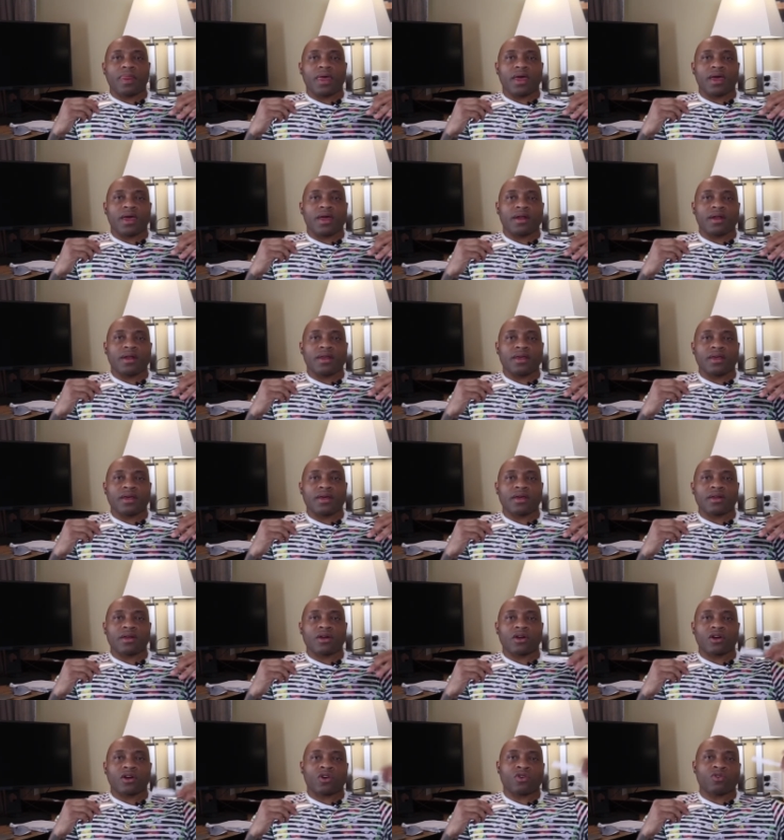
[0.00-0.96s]
and then
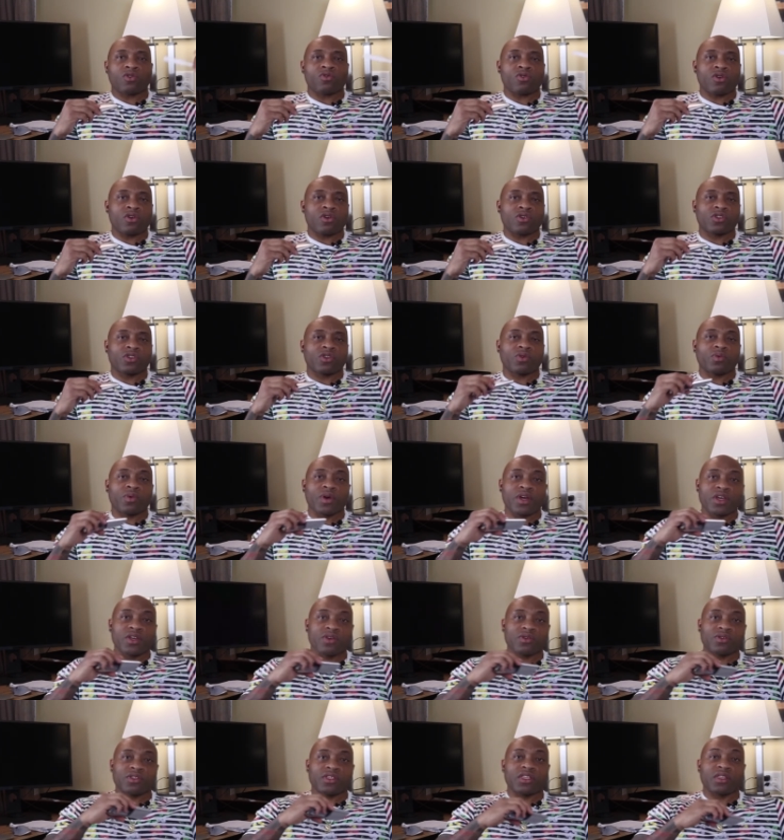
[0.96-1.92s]
across the way
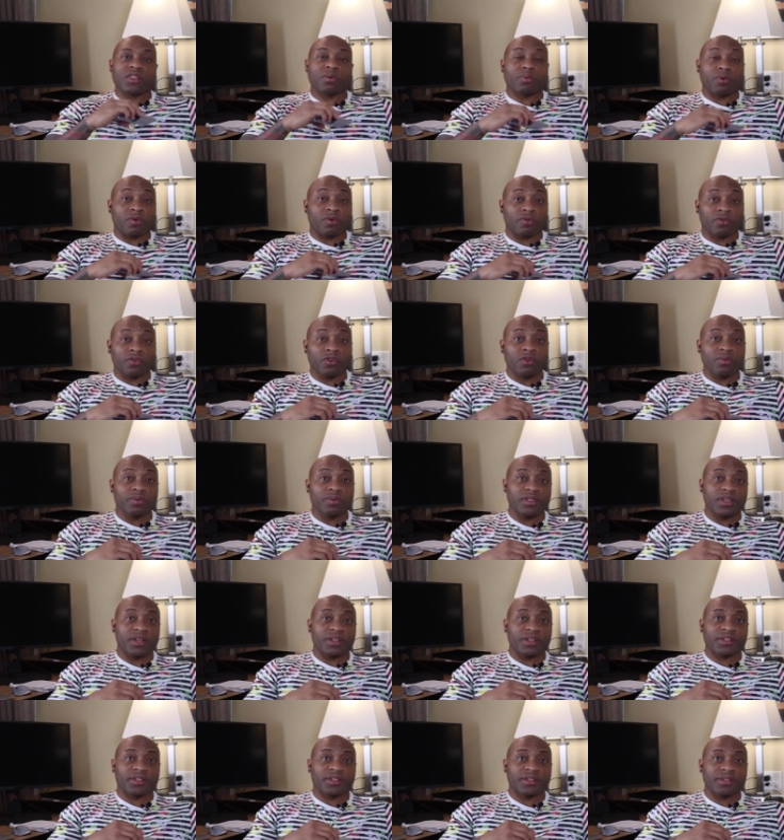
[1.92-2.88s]
you see the perfume
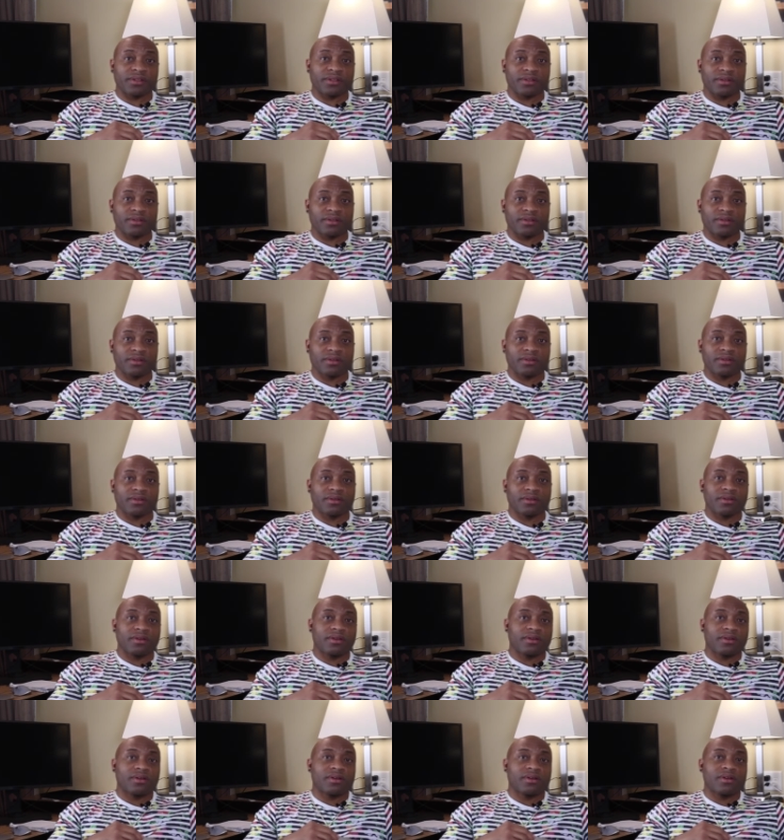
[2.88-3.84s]
section,
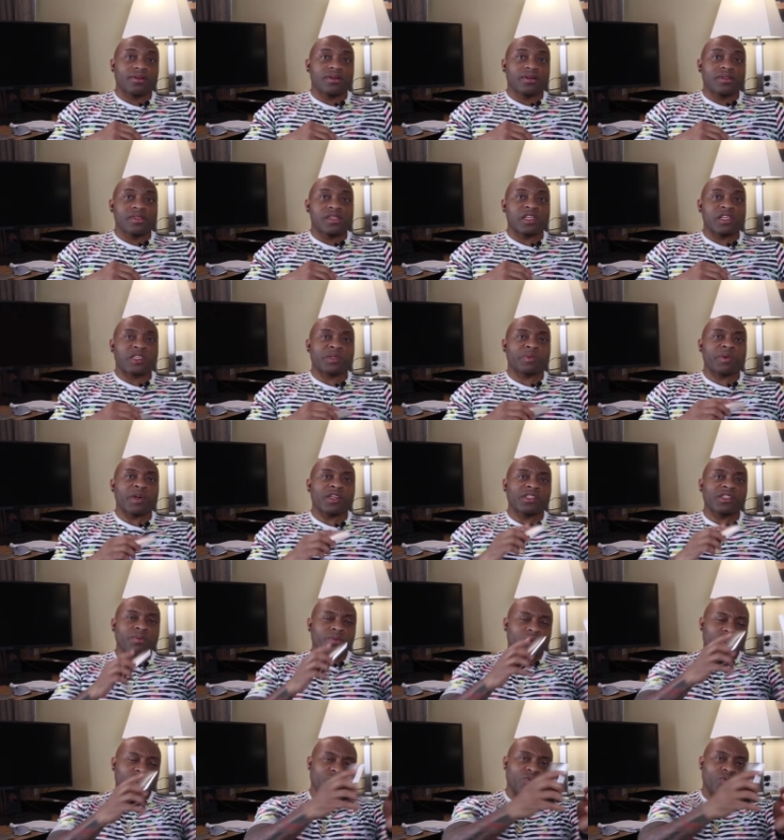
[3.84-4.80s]
the space
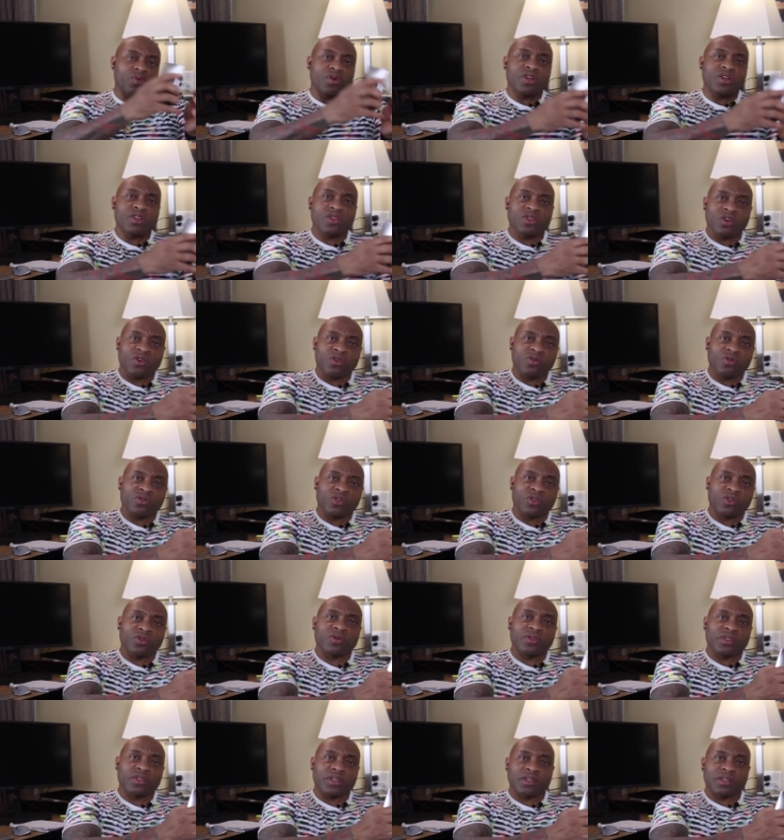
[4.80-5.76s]
in between those
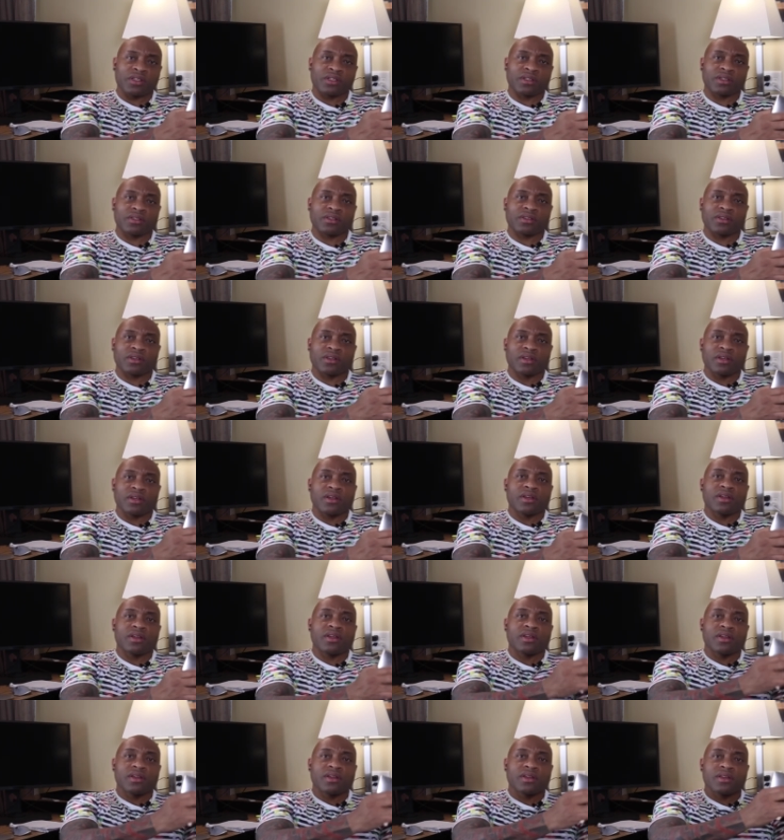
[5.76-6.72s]
two sections,
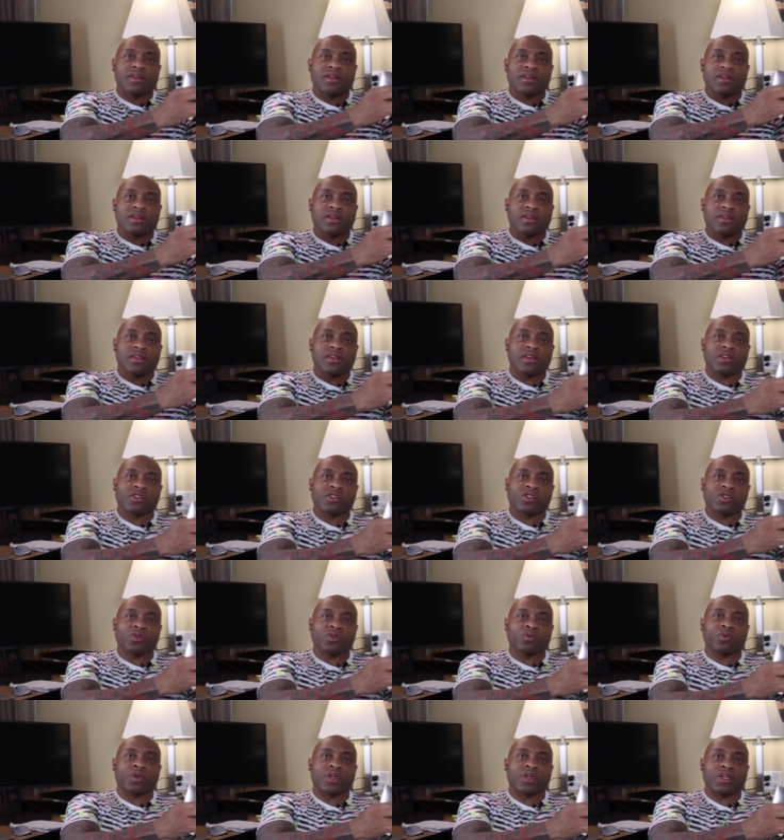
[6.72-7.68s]
this
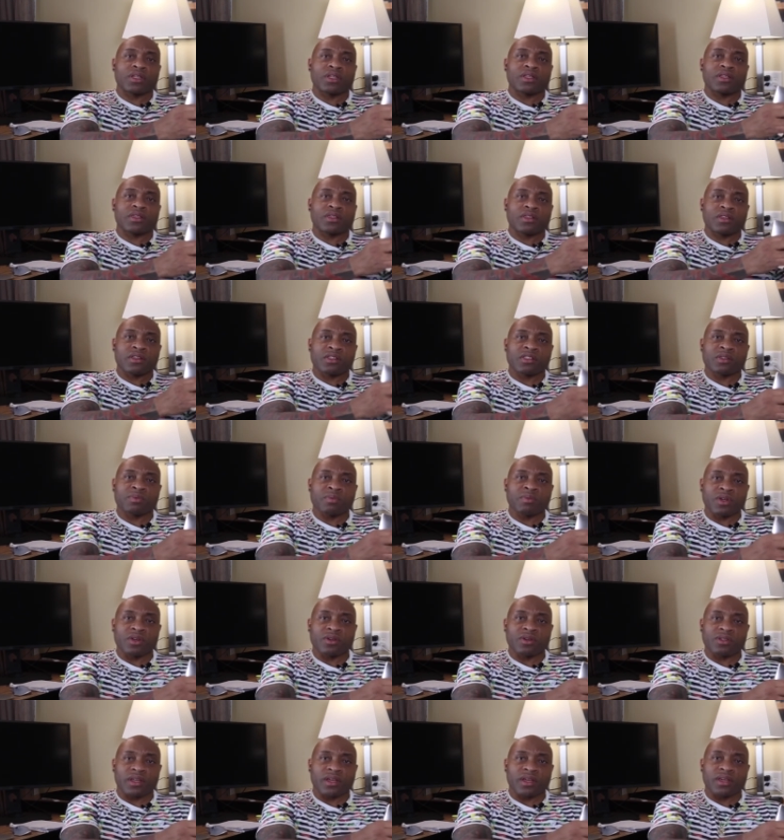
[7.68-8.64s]
is what this
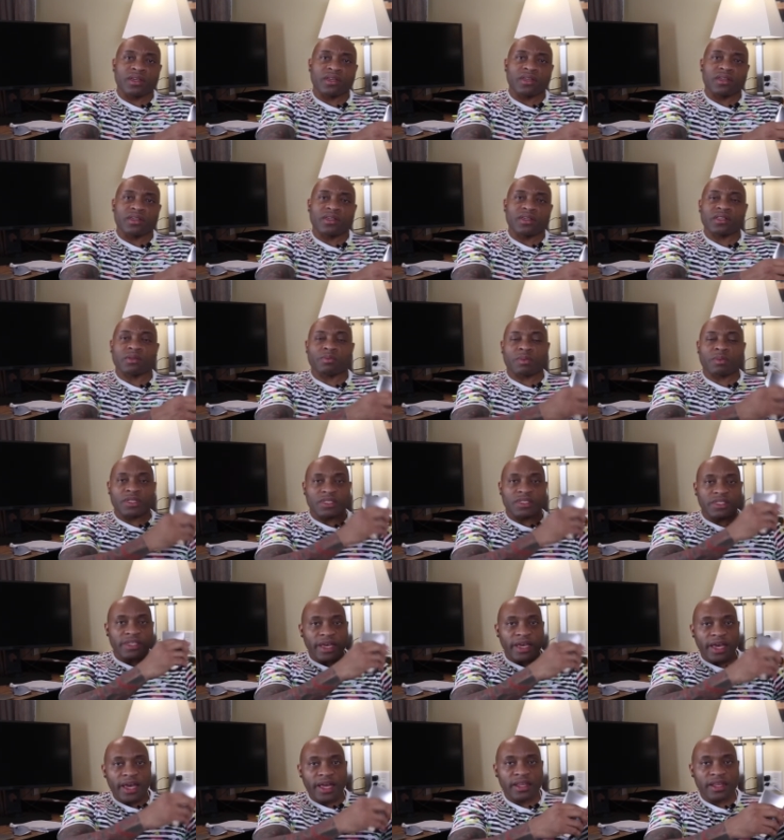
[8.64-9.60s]
smells like. It's
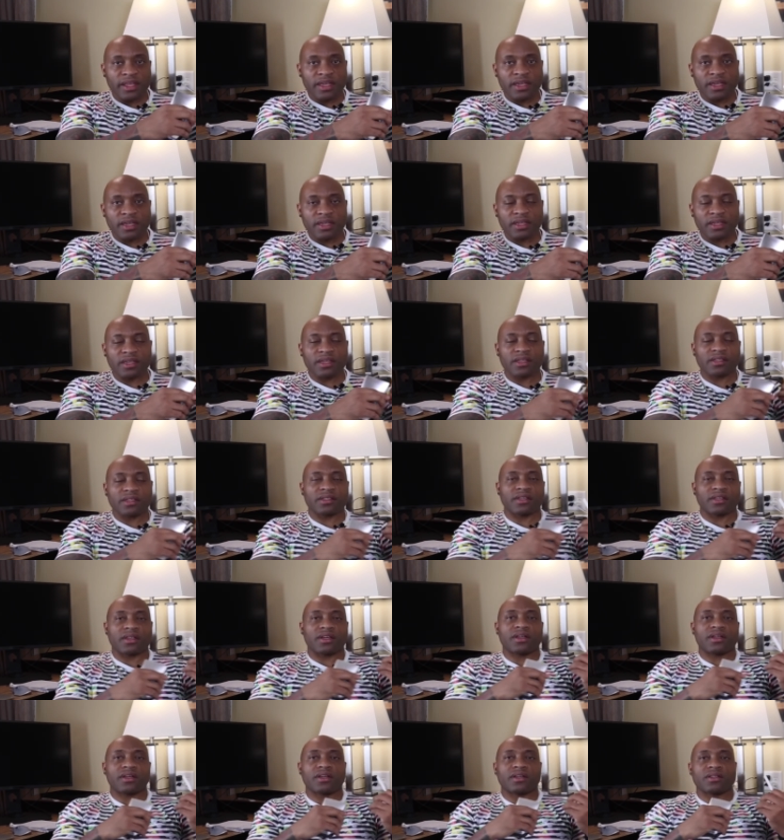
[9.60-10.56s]
metallic, it's
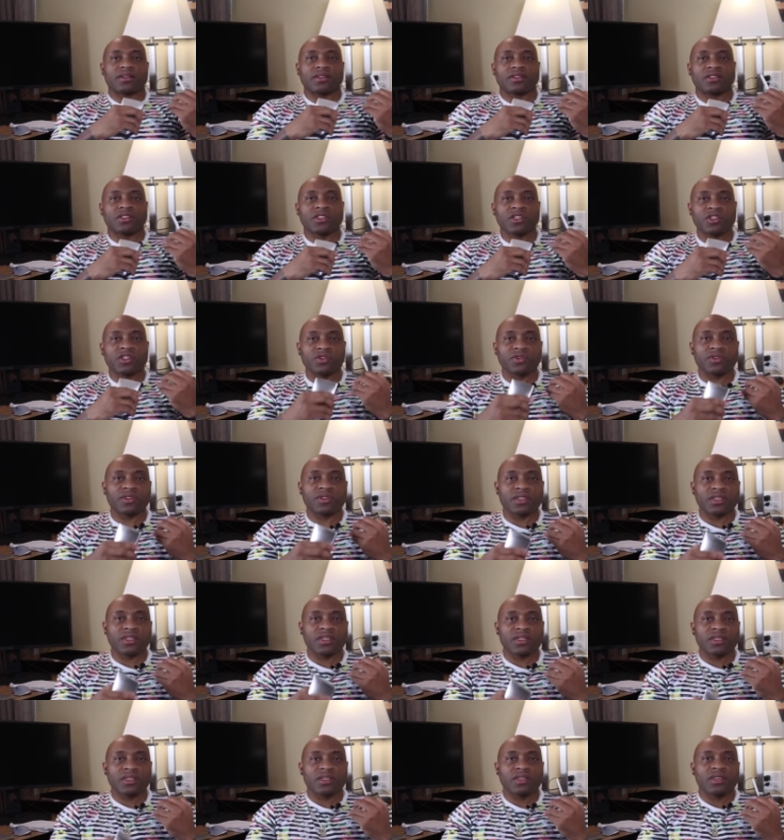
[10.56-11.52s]

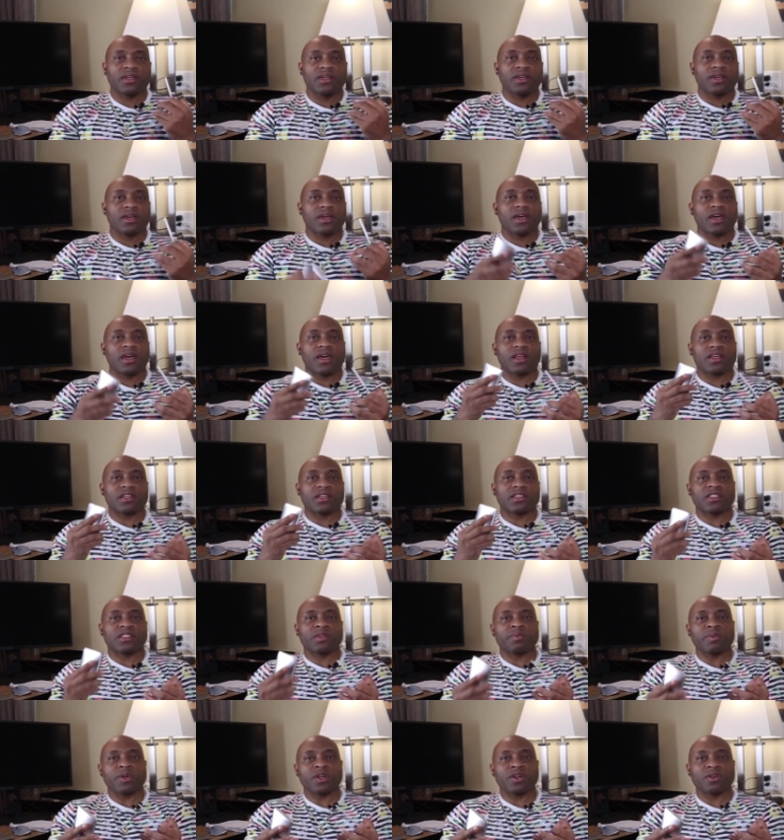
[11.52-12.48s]
citrusy, and it
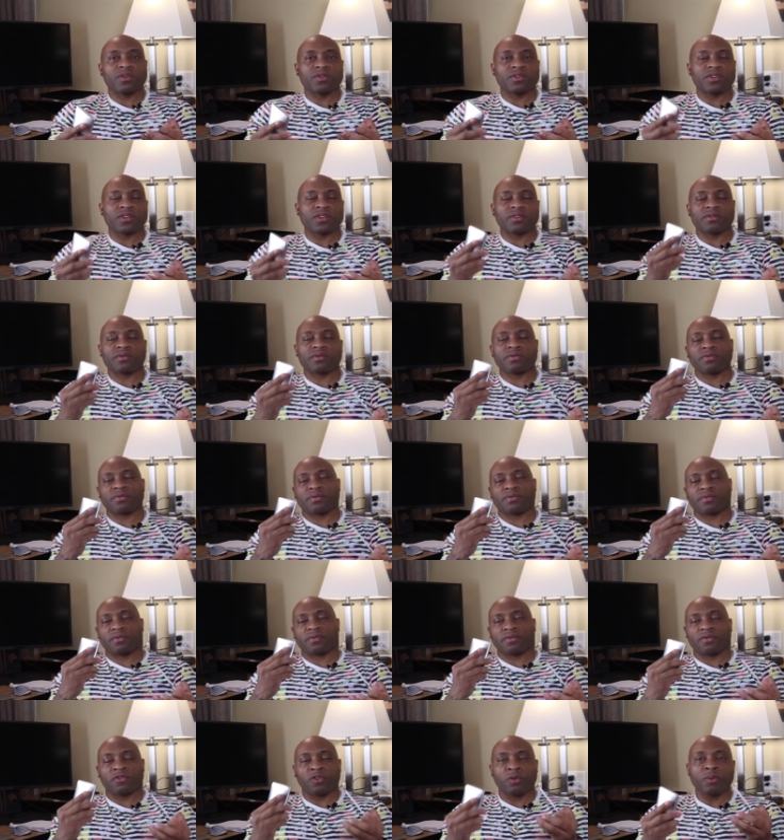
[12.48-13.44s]
smells of
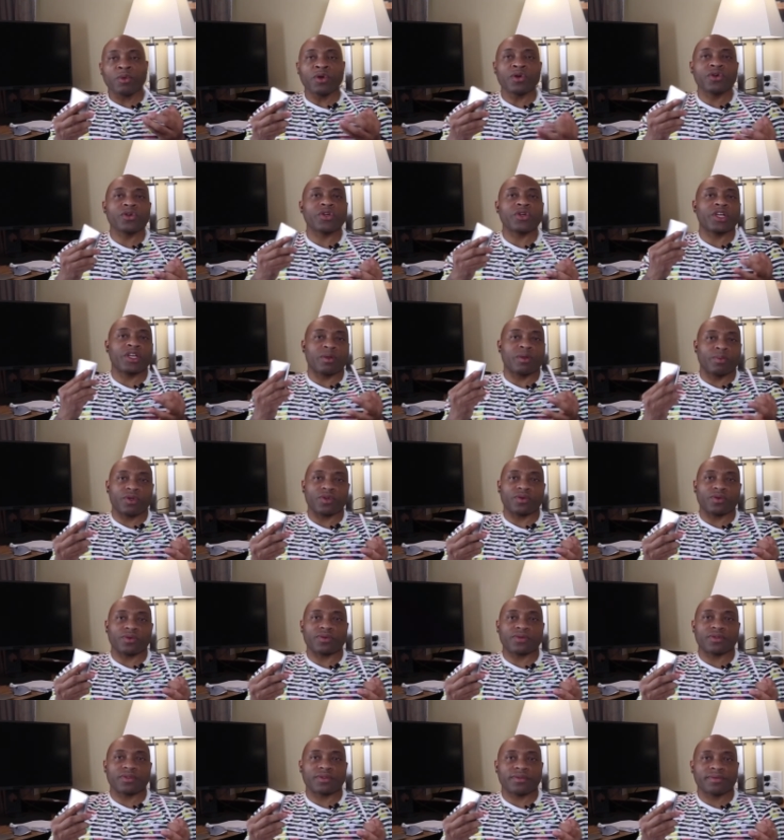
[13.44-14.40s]
familiar
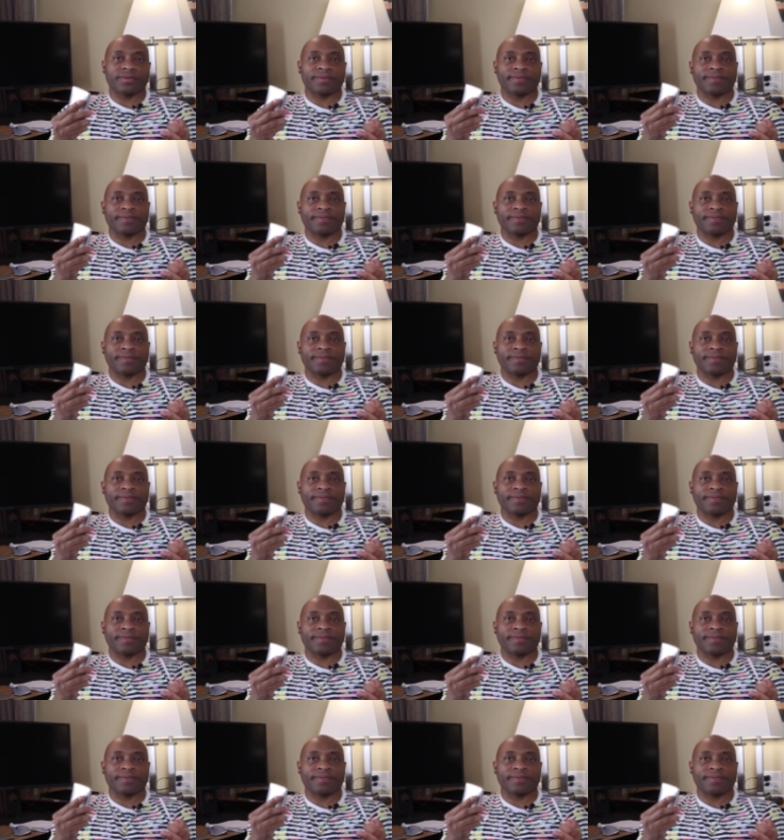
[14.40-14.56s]
chemicals.